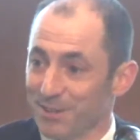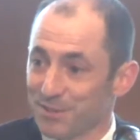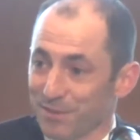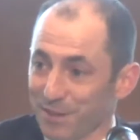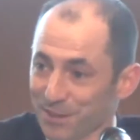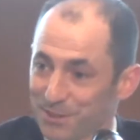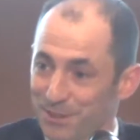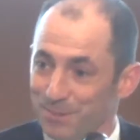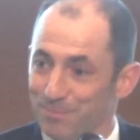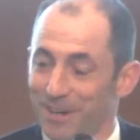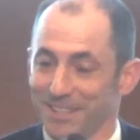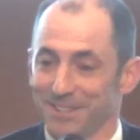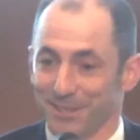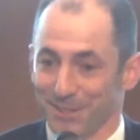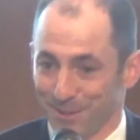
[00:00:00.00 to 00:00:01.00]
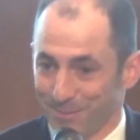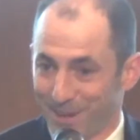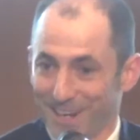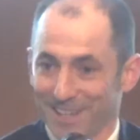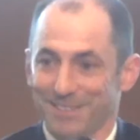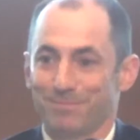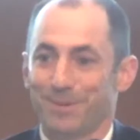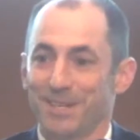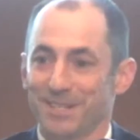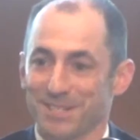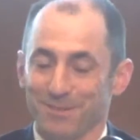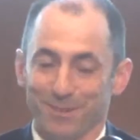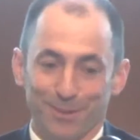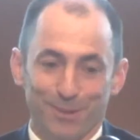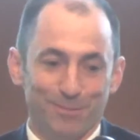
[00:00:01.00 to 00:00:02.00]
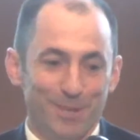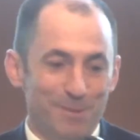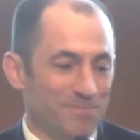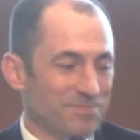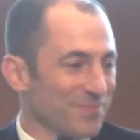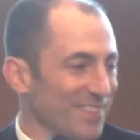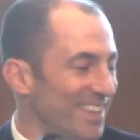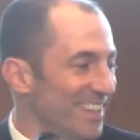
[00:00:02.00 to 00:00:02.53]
I was feeling good back there in the back, pacing a little bit.